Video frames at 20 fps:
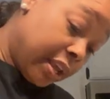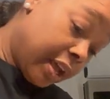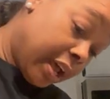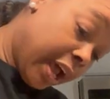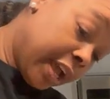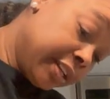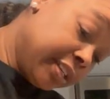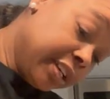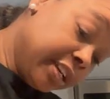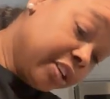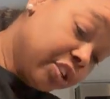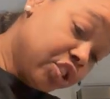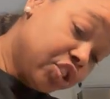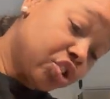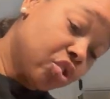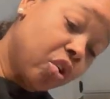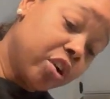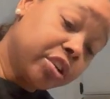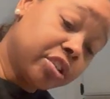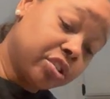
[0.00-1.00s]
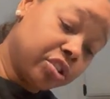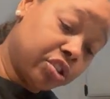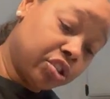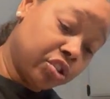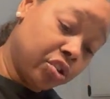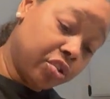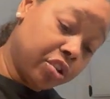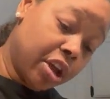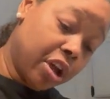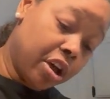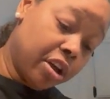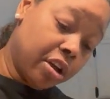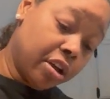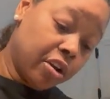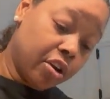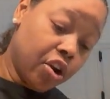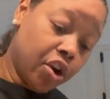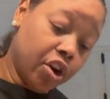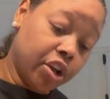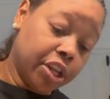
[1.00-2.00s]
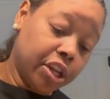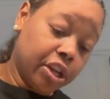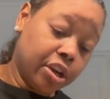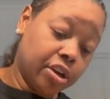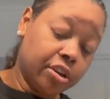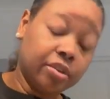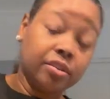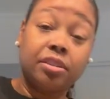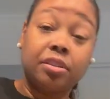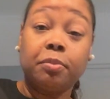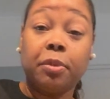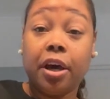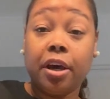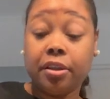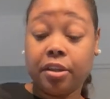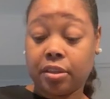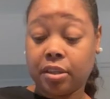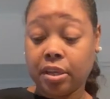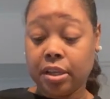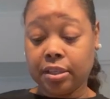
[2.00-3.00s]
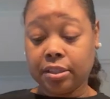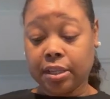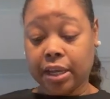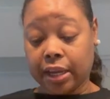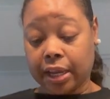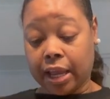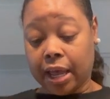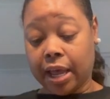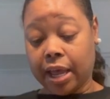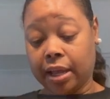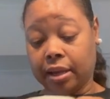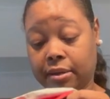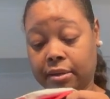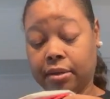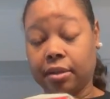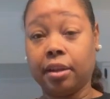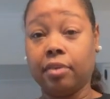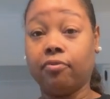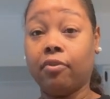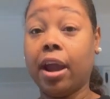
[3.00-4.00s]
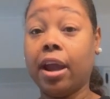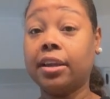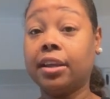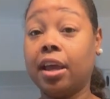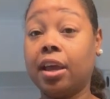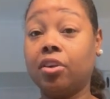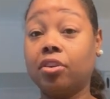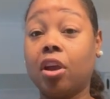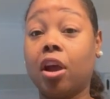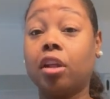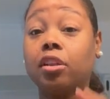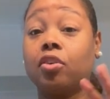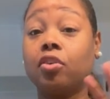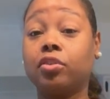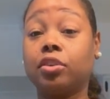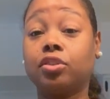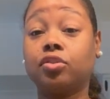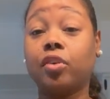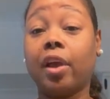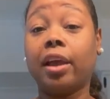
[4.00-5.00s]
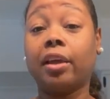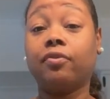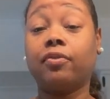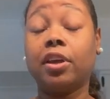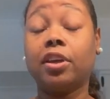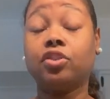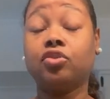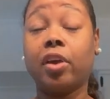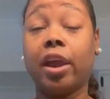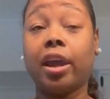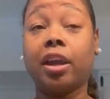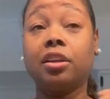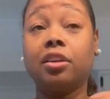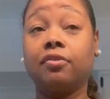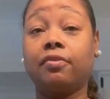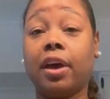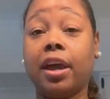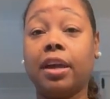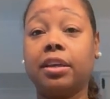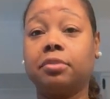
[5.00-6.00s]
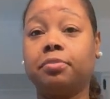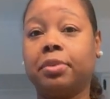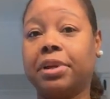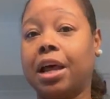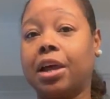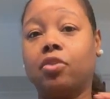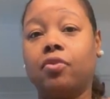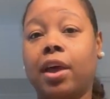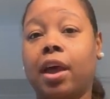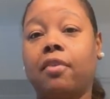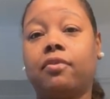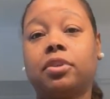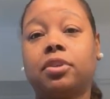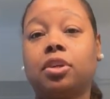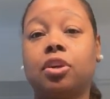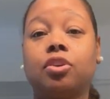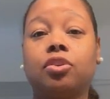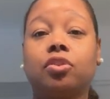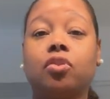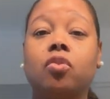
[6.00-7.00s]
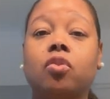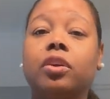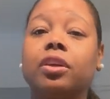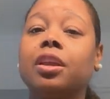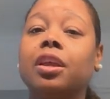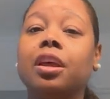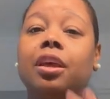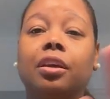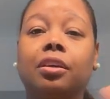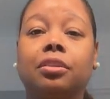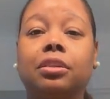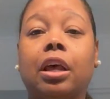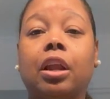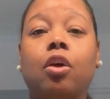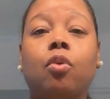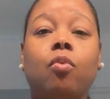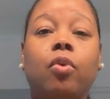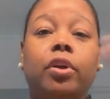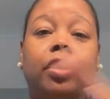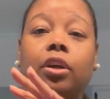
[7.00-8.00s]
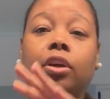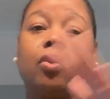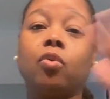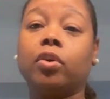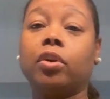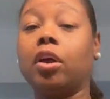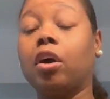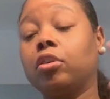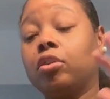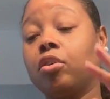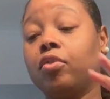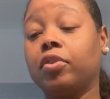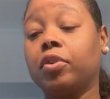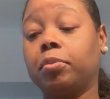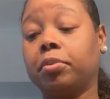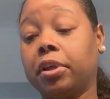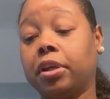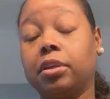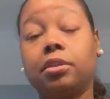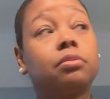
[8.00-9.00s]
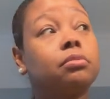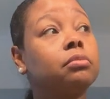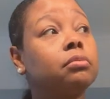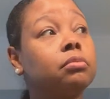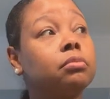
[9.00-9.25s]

I did a short to show y'all earlier some other things I got. Right now, y'all are on the track face tracking device, but I don't have it turned on because I don't want it going all over the place.